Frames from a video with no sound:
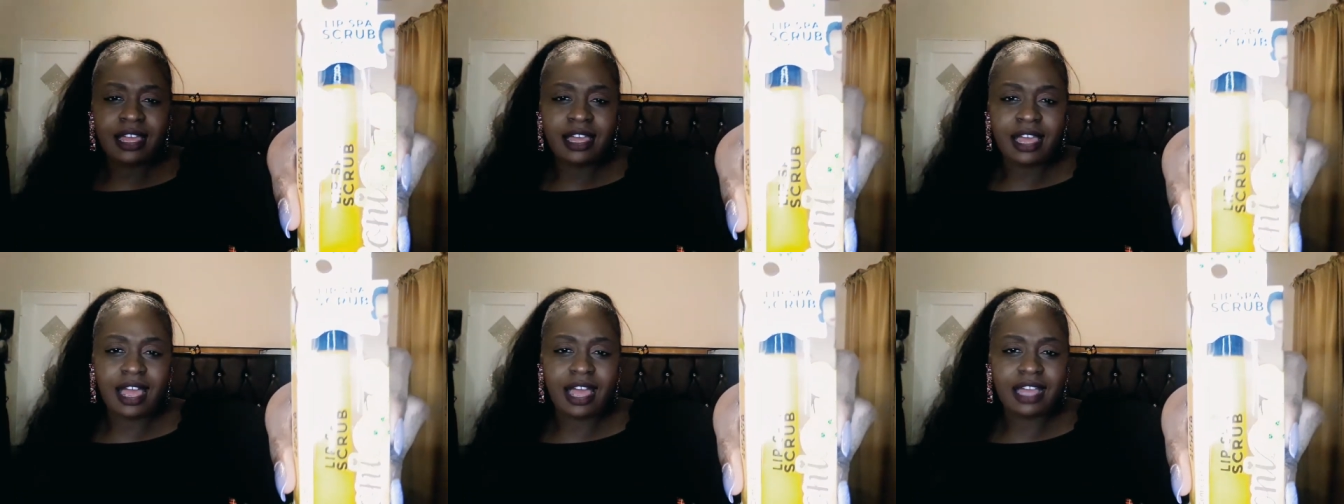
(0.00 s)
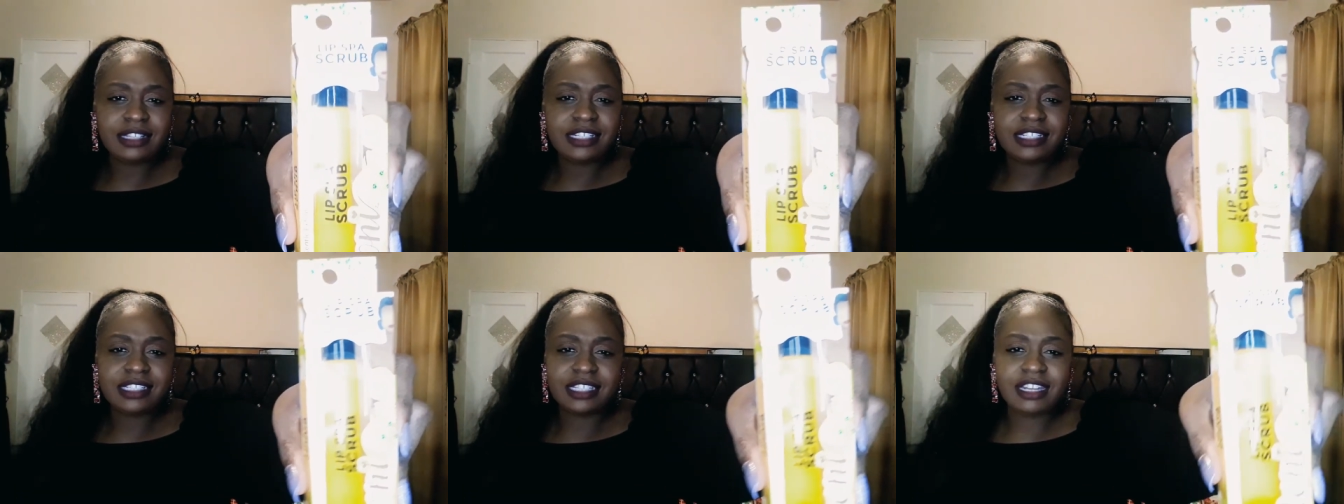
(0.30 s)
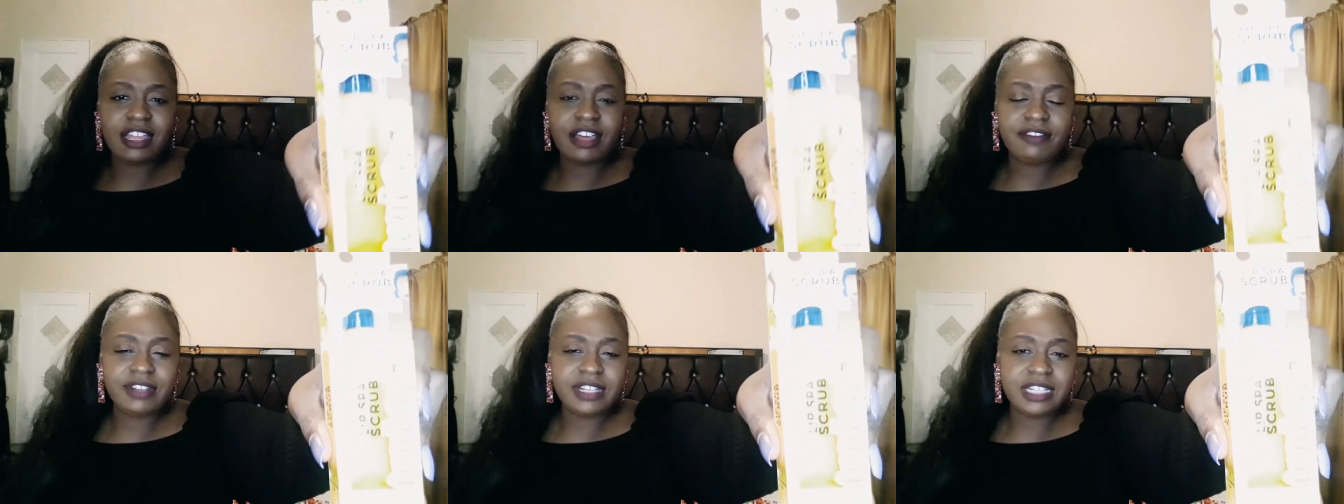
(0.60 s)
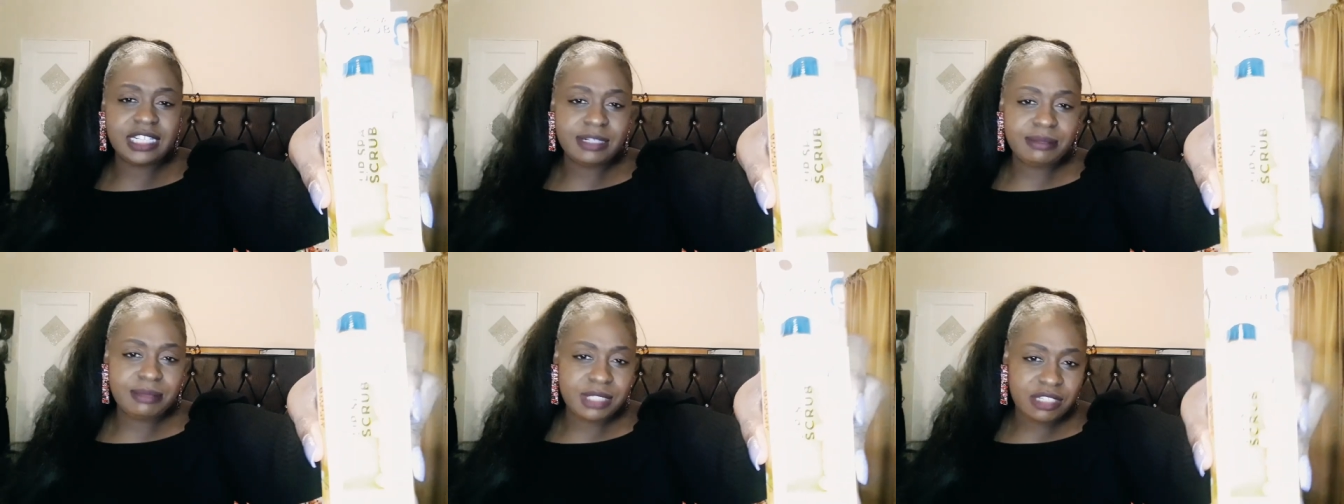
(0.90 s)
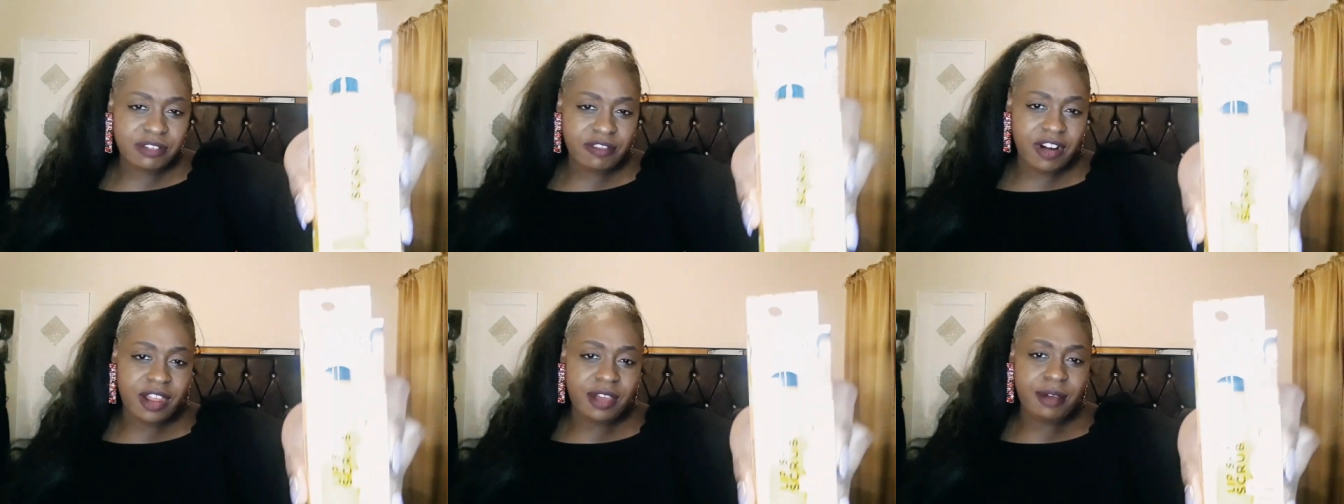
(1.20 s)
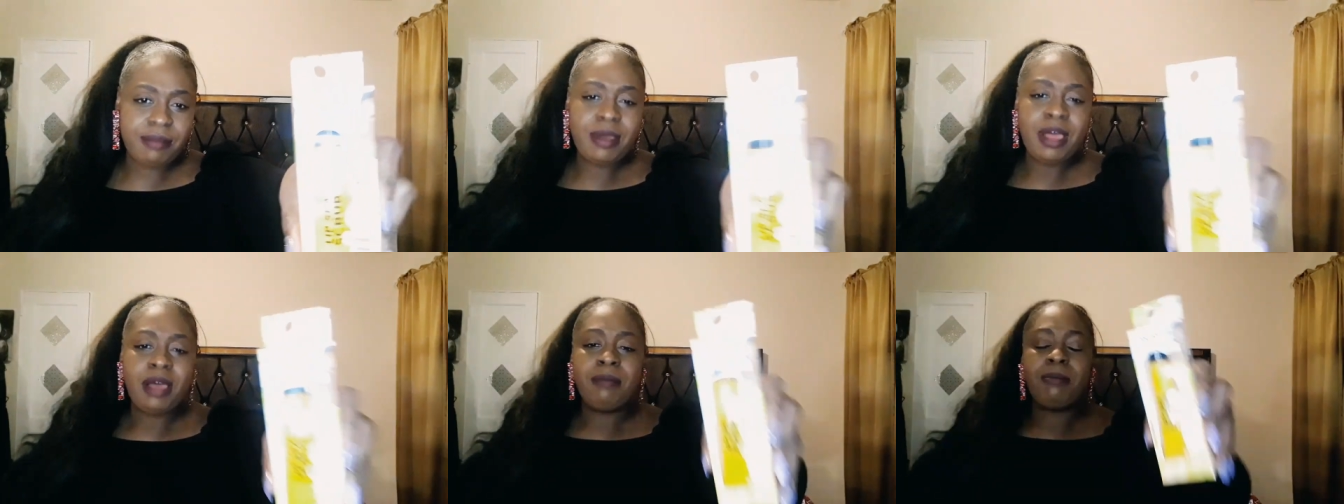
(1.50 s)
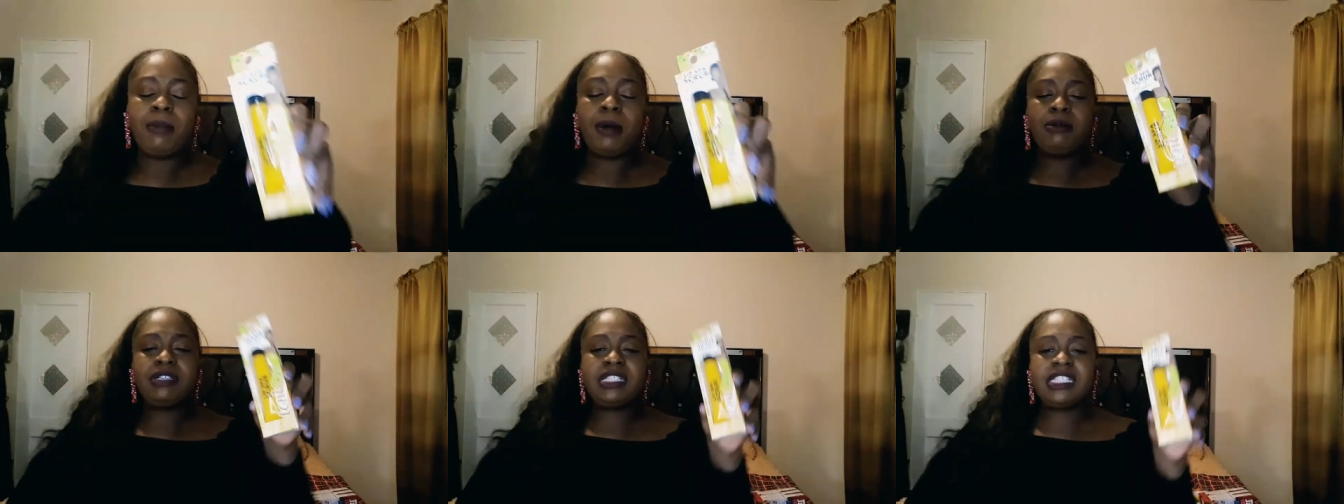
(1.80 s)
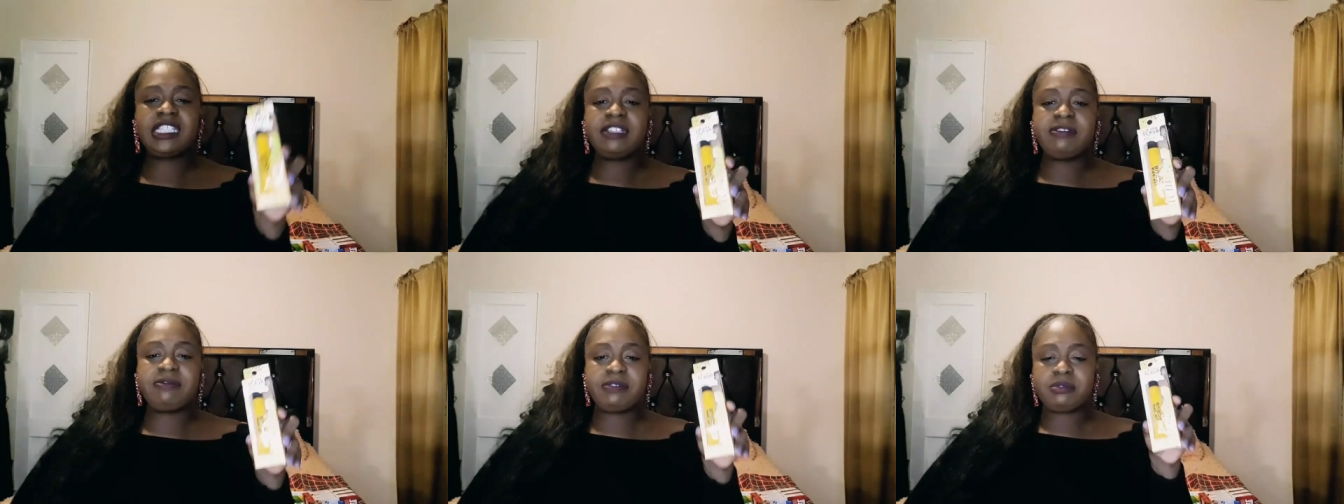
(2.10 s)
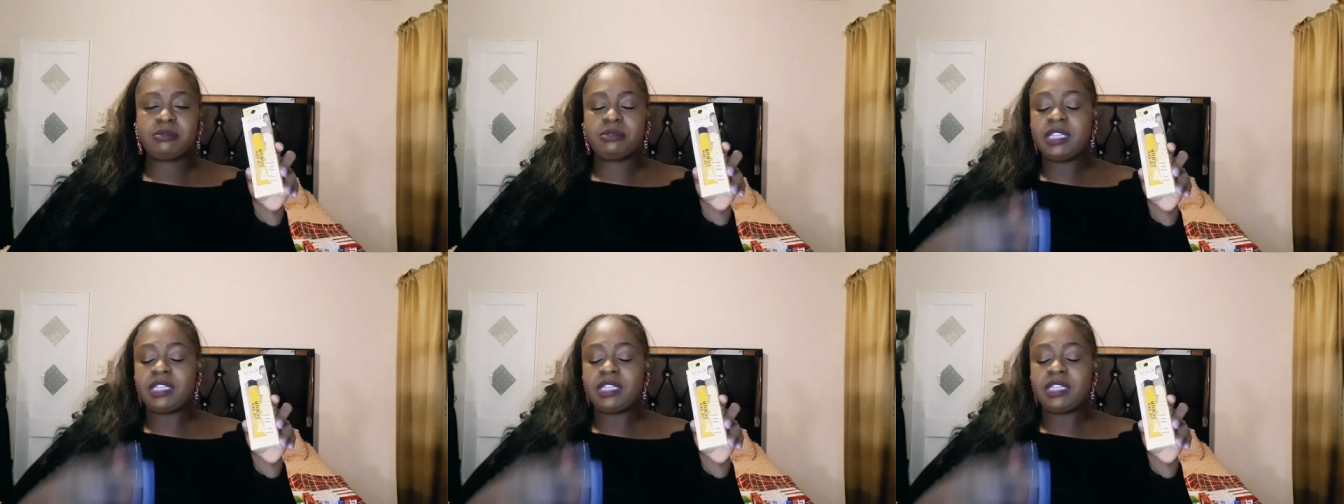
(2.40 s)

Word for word: I just love a lip scrub. Most lip,